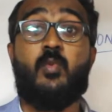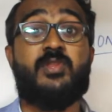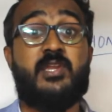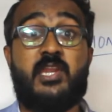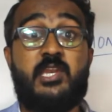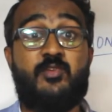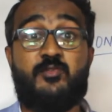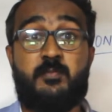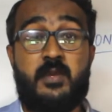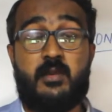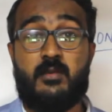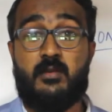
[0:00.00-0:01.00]
with a native
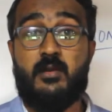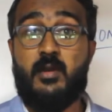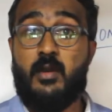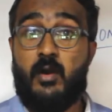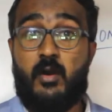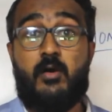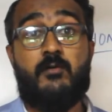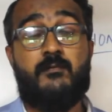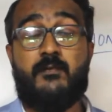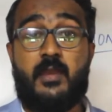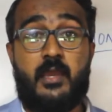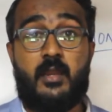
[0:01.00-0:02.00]
speaker
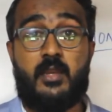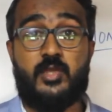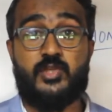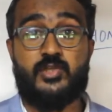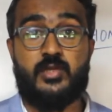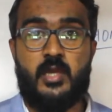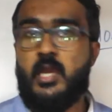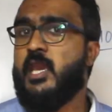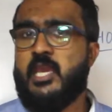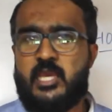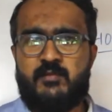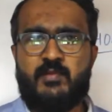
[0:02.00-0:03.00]
of English.
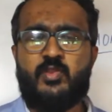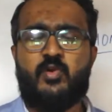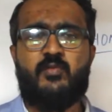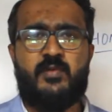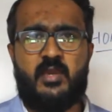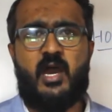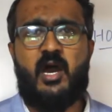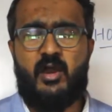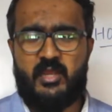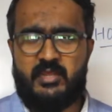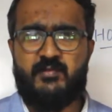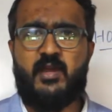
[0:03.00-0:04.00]
Even
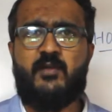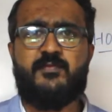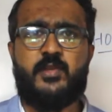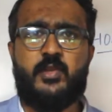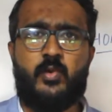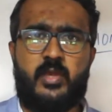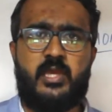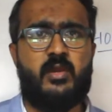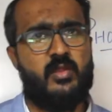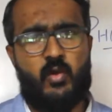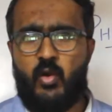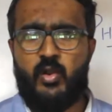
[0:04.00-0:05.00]
after
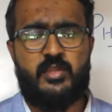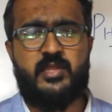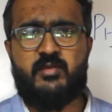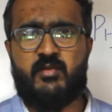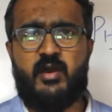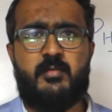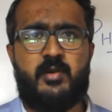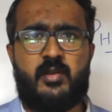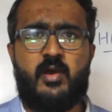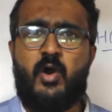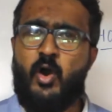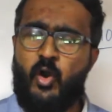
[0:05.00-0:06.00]
knowing all the grammar,
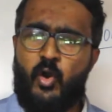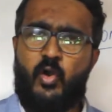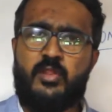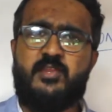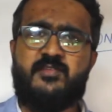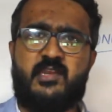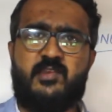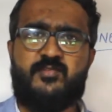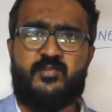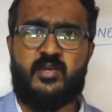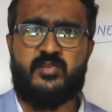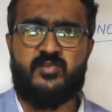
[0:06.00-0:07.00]
all the sentence
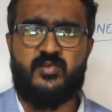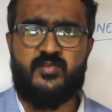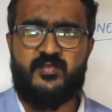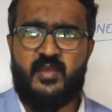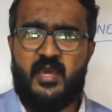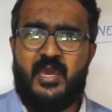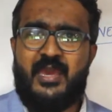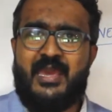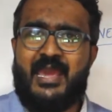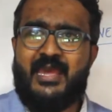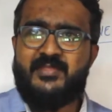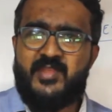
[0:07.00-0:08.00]
structures,
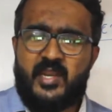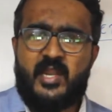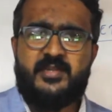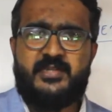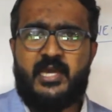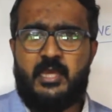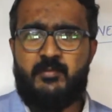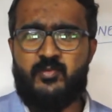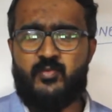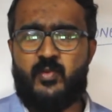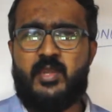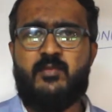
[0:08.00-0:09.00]
there are
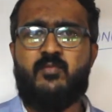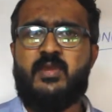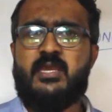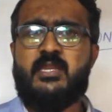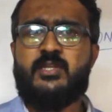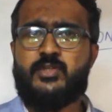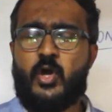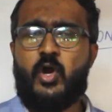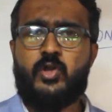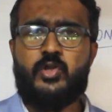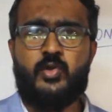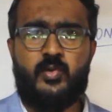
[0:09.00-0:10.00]
times when we
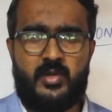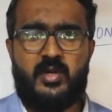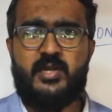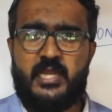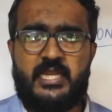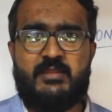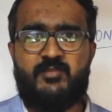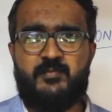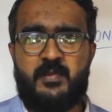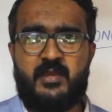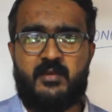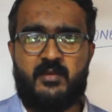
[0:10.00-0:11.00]
talk to a native
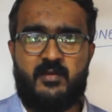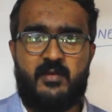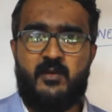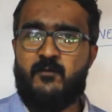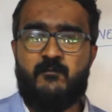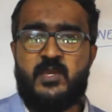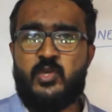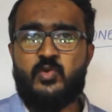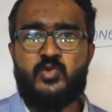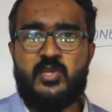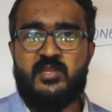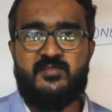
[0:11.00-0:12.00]
speaker, we
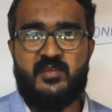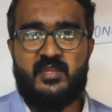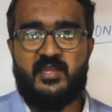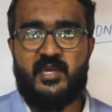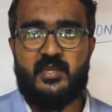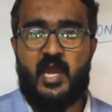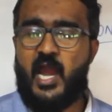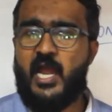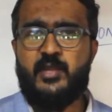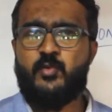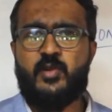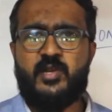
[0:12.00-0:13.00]
usually say that
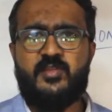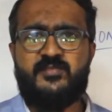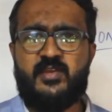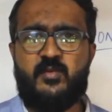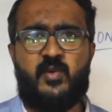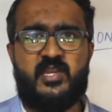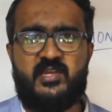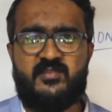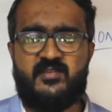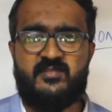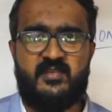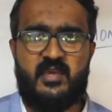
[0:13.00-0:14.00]
I don't understand what he
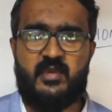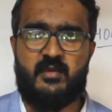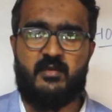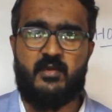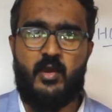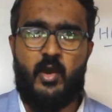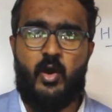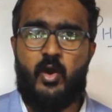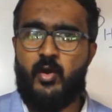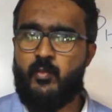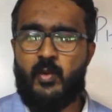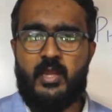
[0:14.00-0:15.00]
is saying.
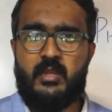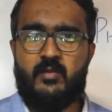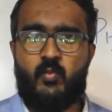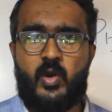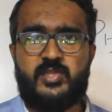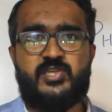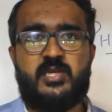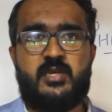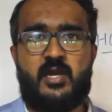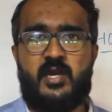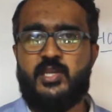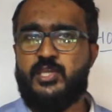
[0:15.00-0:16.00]
Or while
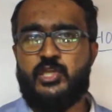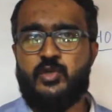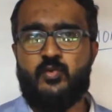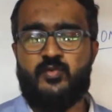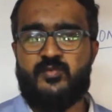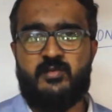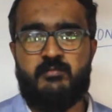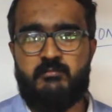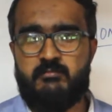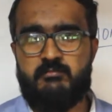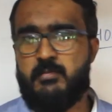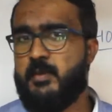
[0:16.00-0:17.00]
watching a news in
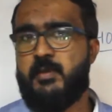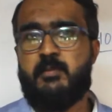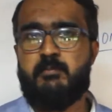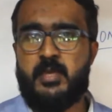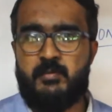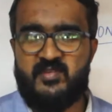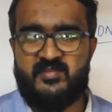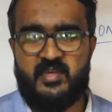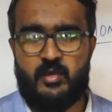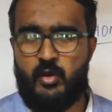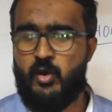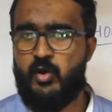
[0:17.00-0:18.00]
maybe
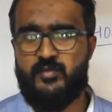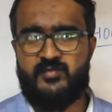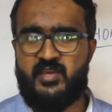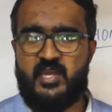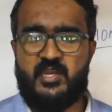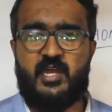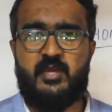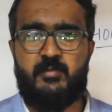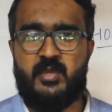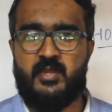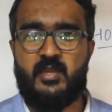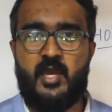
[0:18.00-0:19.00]
BBC or CNN
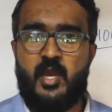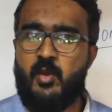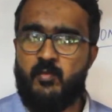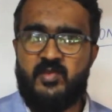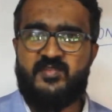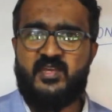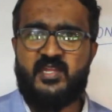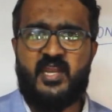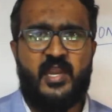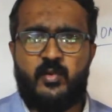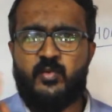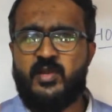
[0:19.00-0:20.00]
IBN, we say that
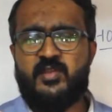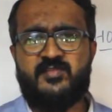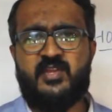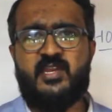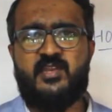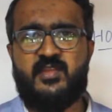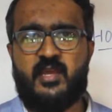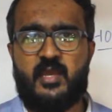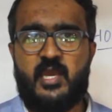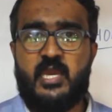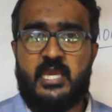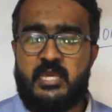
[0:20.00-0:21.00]
I don't understand anything.
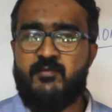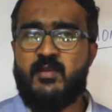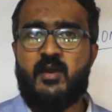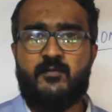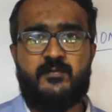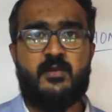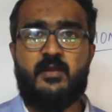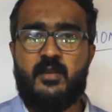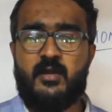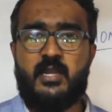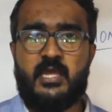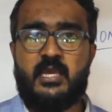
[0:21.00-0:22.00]
Even after
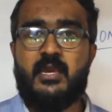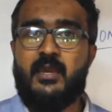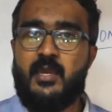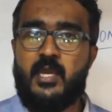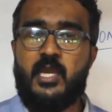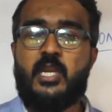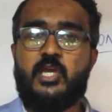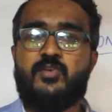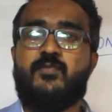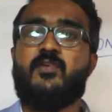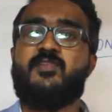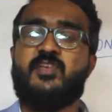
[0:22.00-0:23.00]
learning English
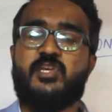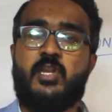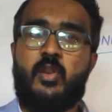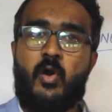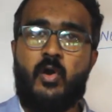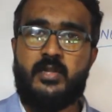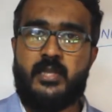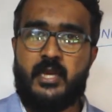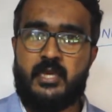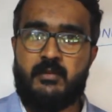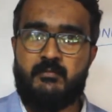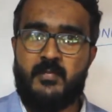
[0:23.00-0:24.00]
for such a long
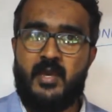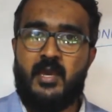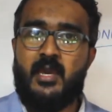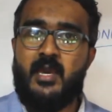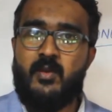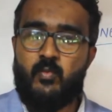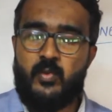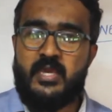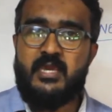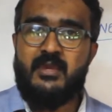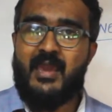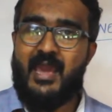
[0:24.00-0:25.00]
time,
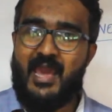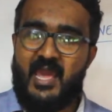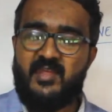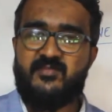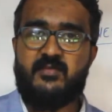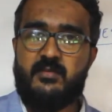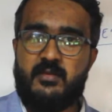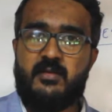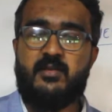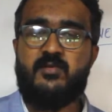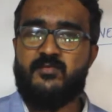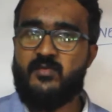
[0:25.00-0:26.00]
we as
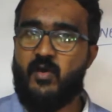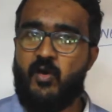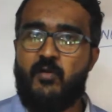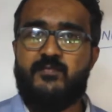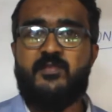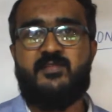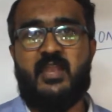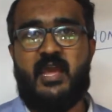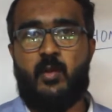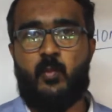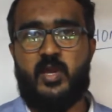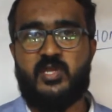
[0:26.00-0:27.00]
learners of this
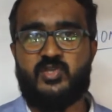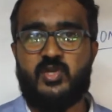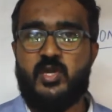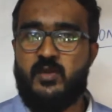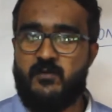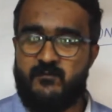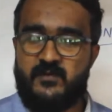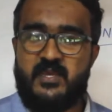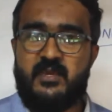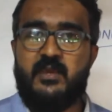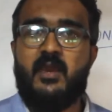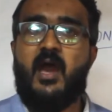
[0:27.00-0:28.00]
language, we